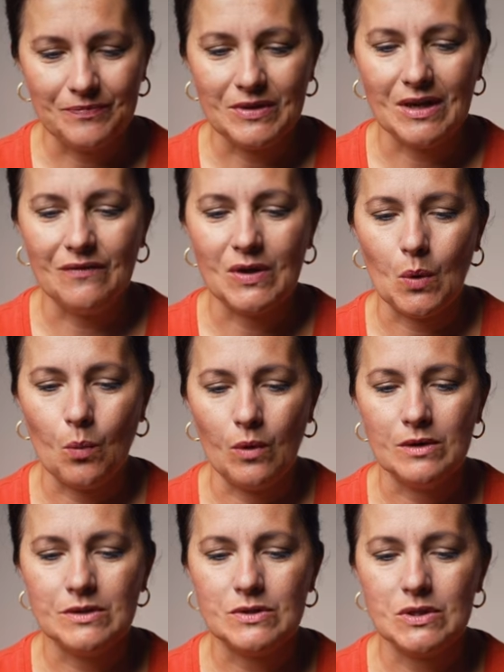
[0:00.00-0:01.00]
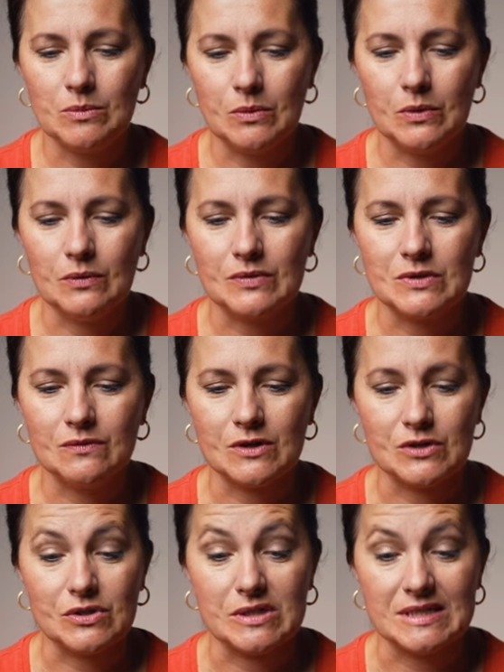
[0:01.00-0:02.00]
If you want to move to
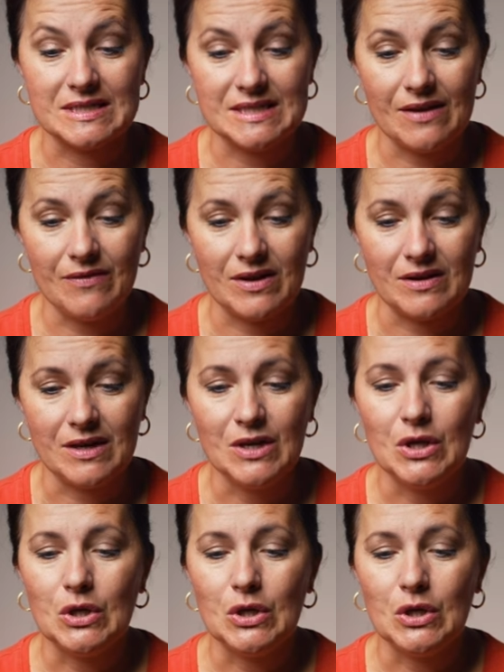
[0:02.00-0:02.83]
version 7,